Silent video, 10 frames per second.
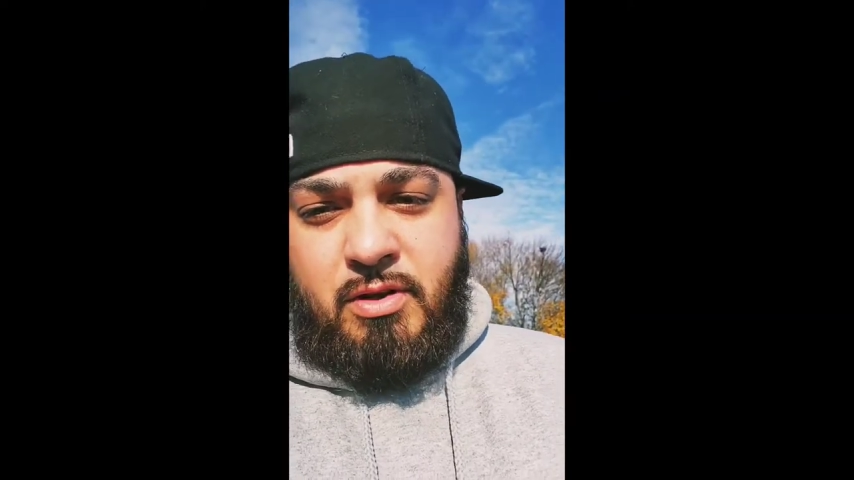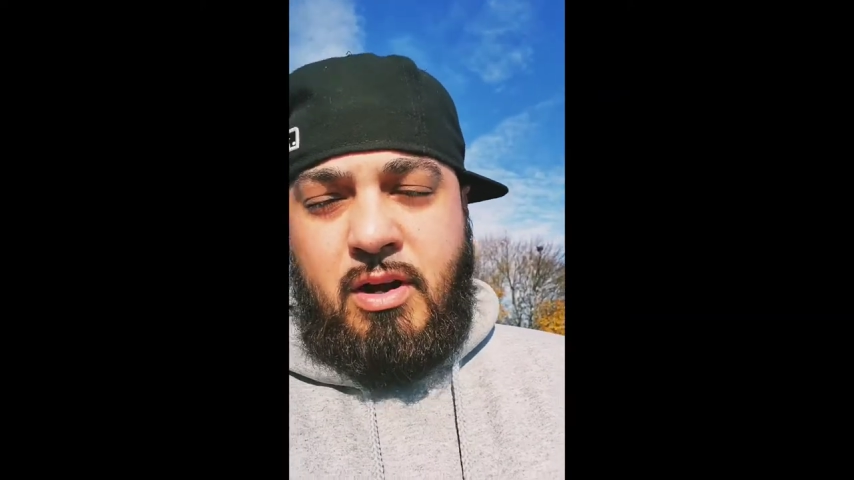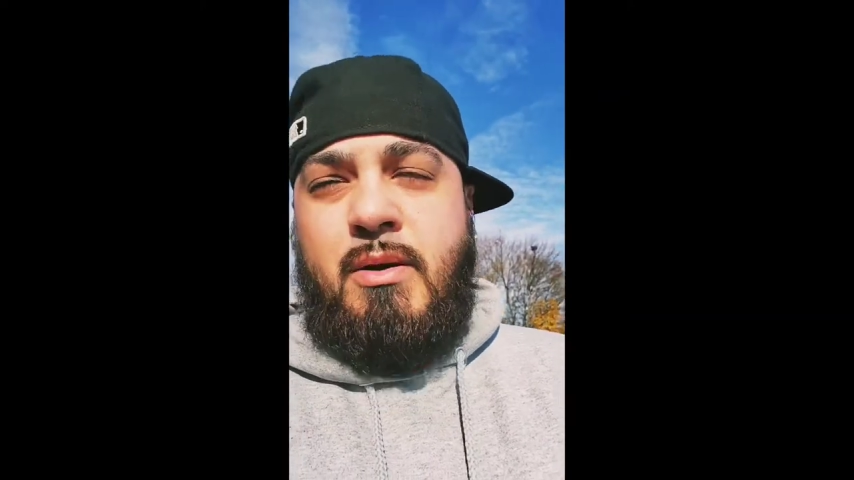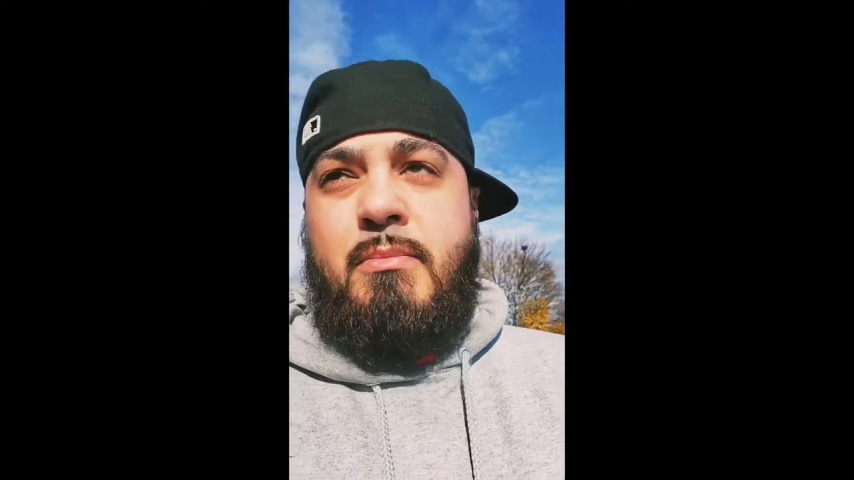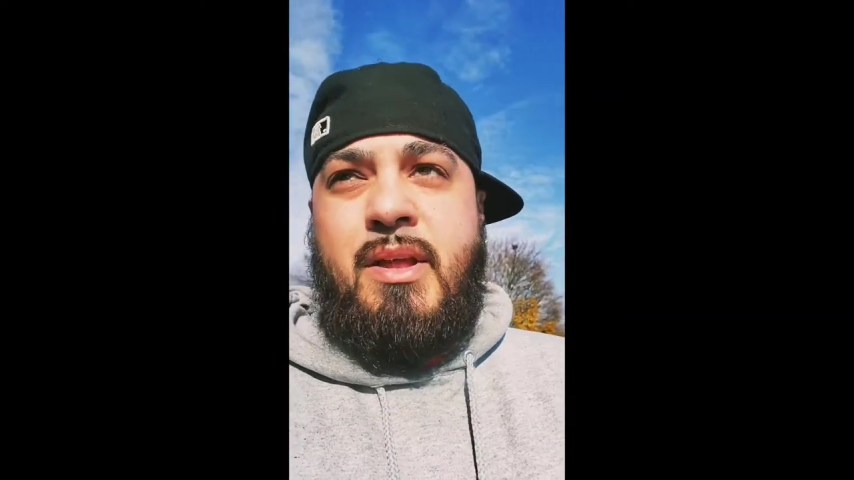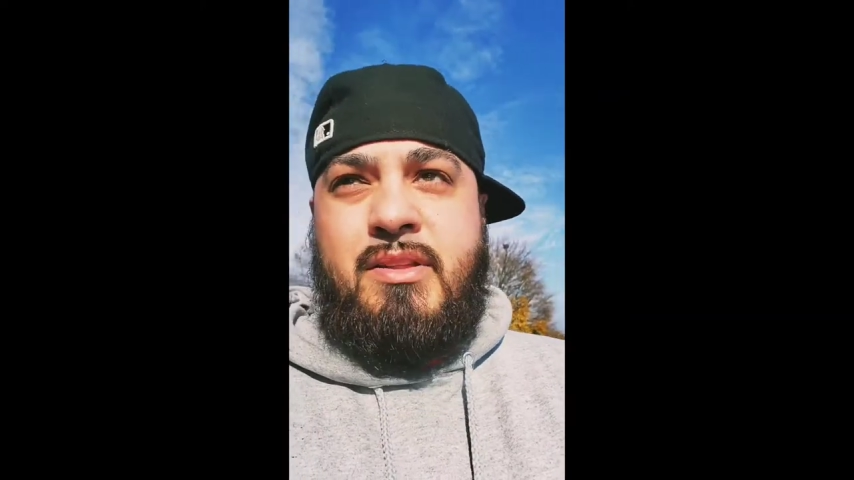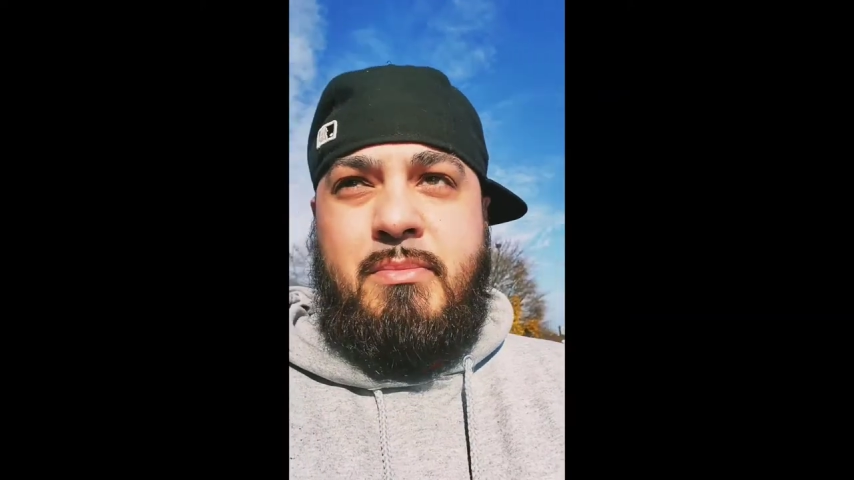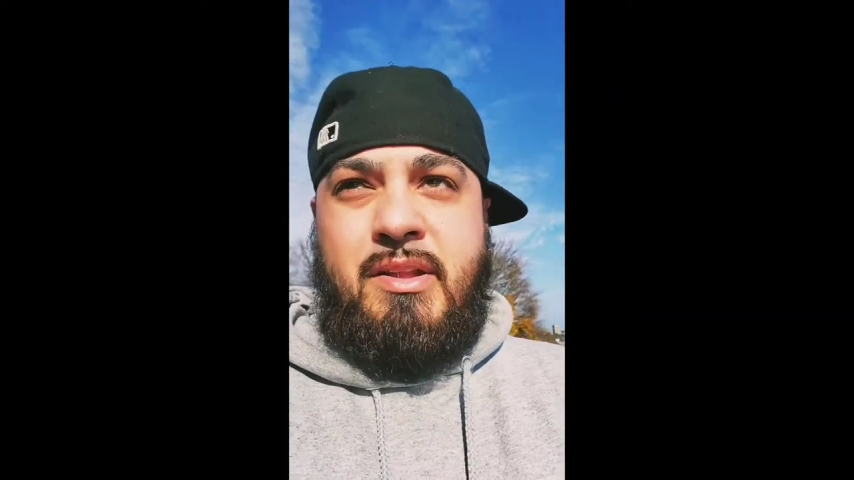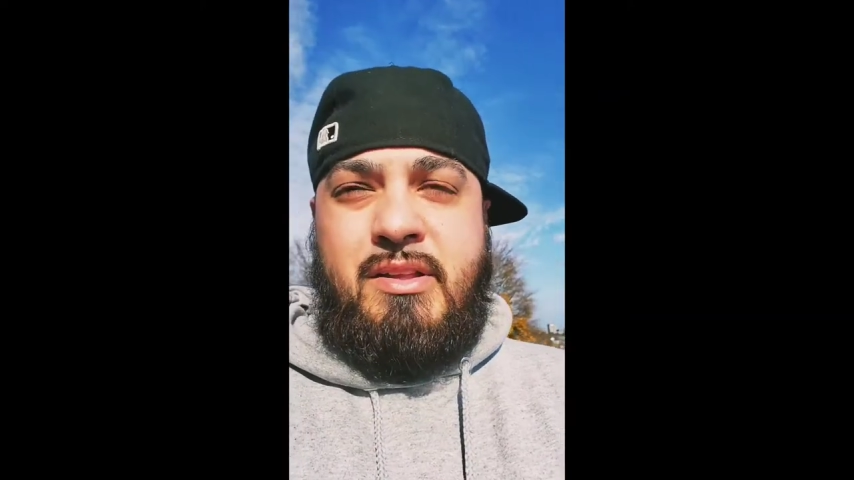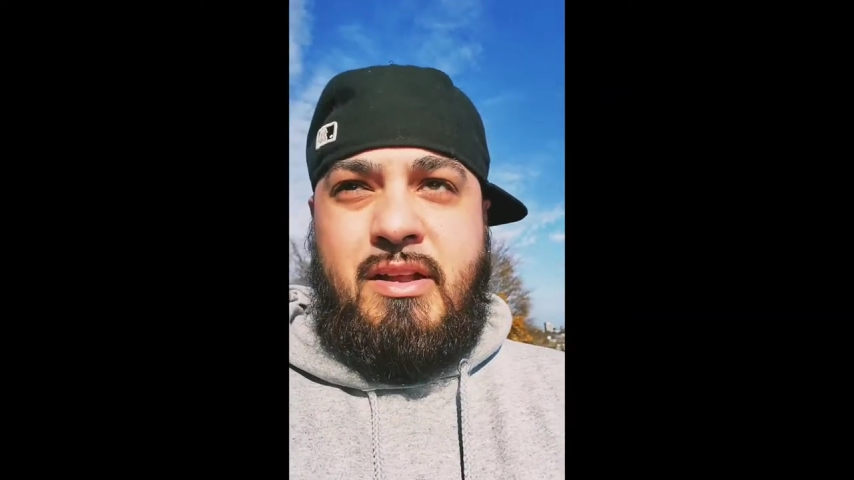uh, um,
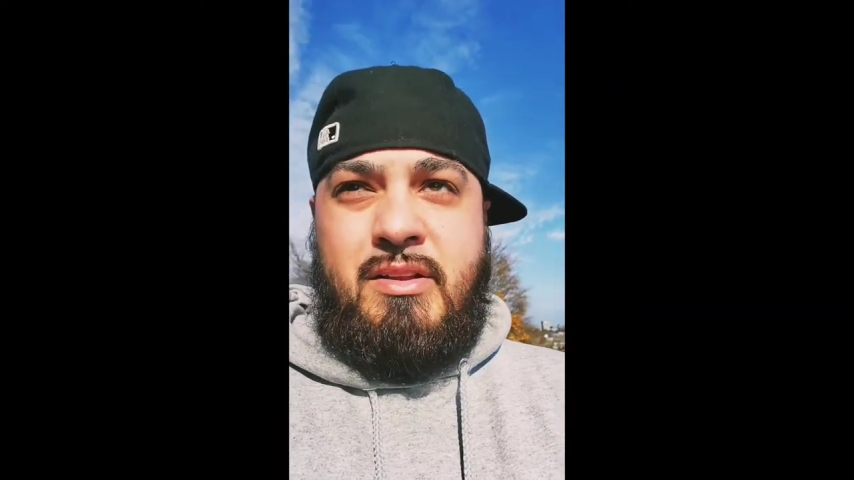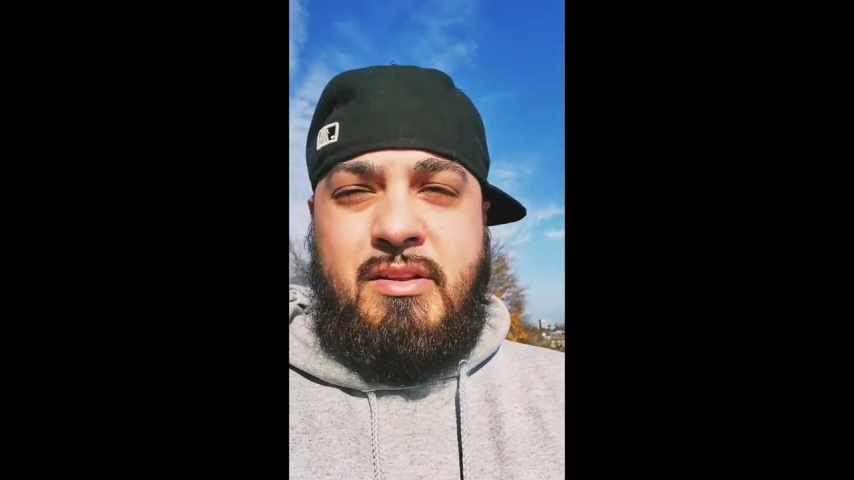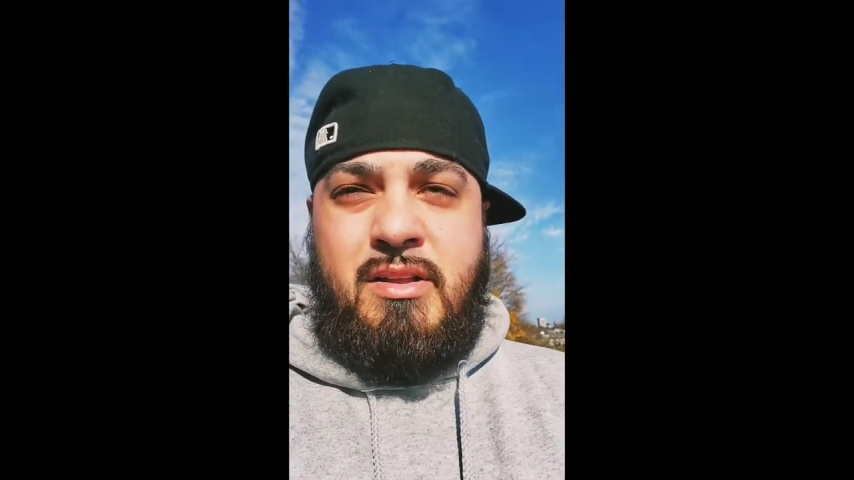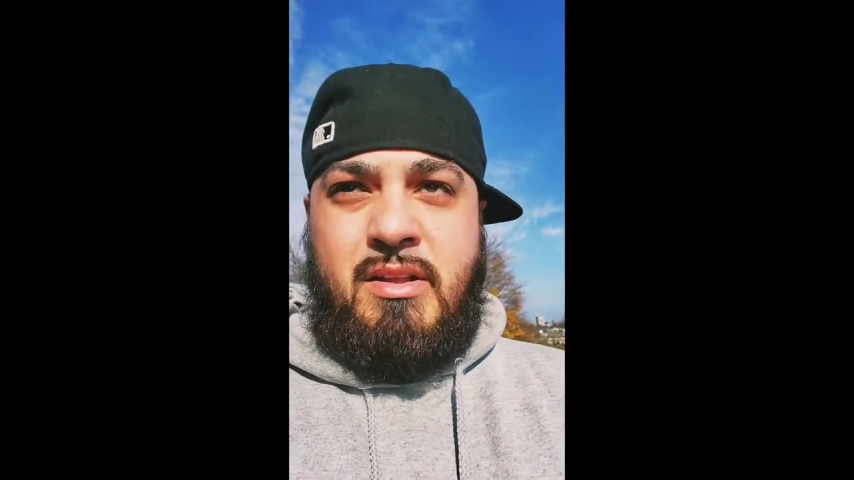basically based on